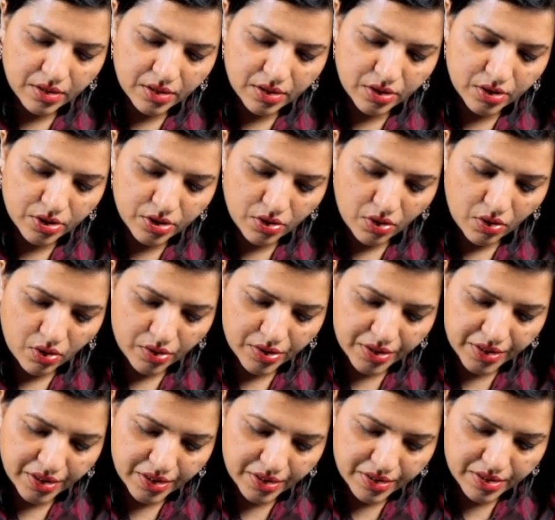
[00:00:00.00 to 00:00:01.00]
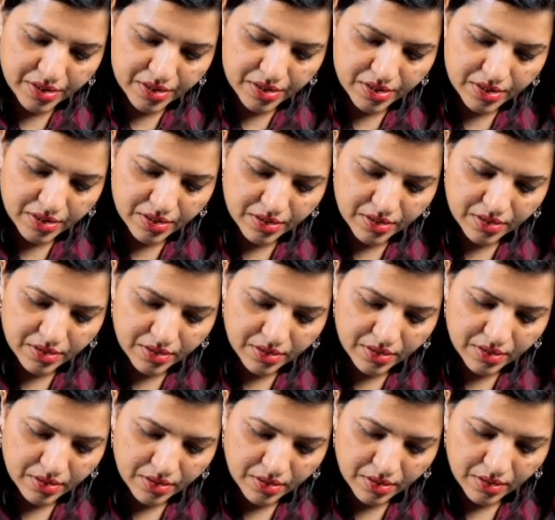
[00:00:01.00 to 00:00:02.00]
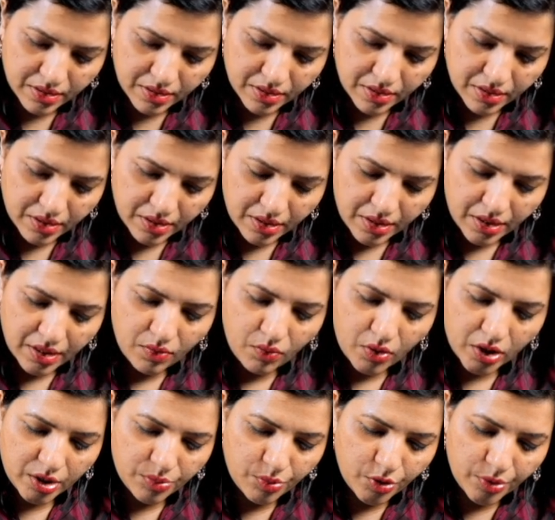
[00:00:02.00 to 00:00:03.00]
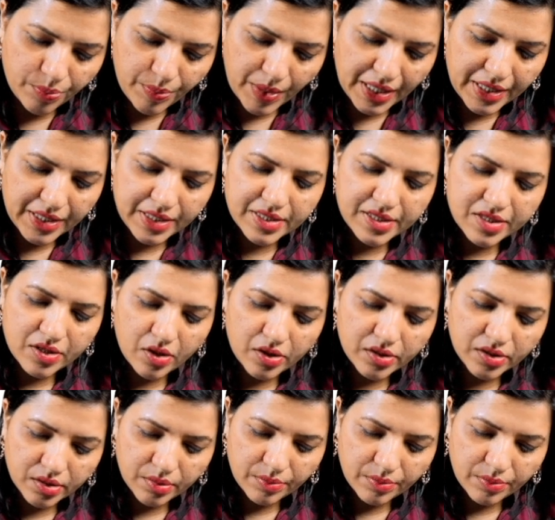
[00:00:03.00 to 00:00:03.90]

jaundice. Now what about bile salt?